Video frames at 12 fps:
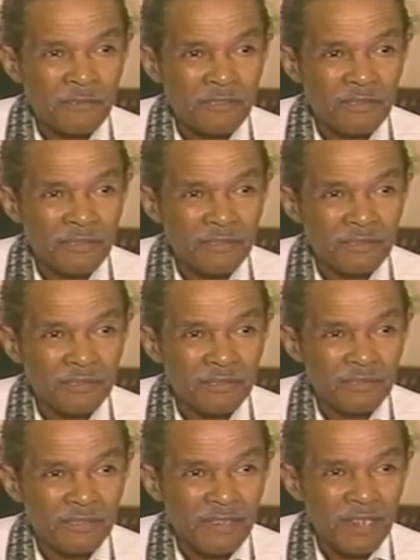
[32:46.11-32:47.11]
you know.
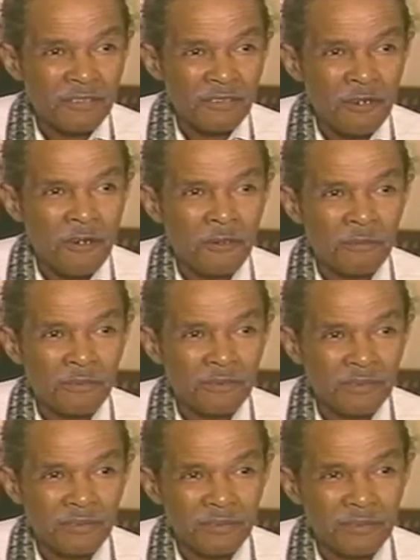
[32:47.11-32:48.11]
Sounds horrible,
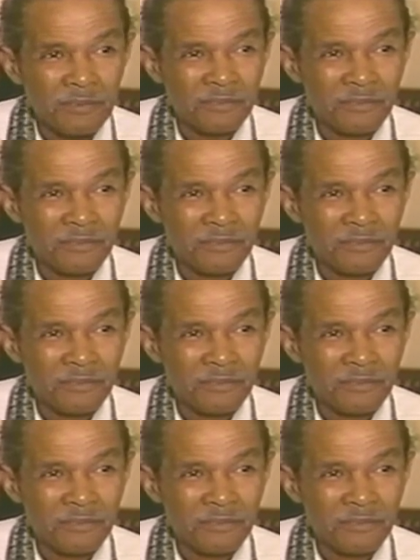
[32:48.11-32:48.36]
you know.